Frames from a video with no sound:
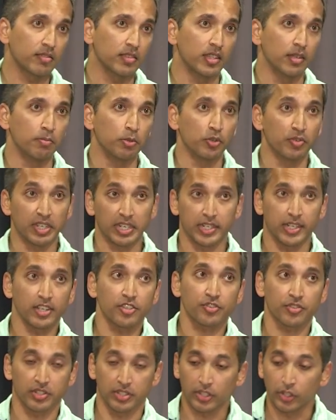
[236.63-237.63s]
the movie
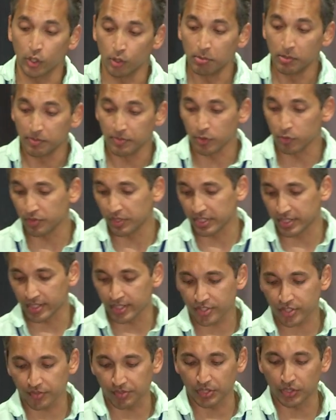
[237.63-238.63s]
industry, the global movie
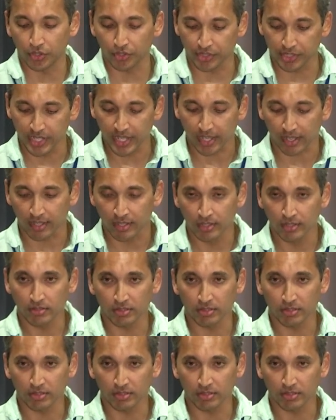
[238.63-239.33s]
industry we know today,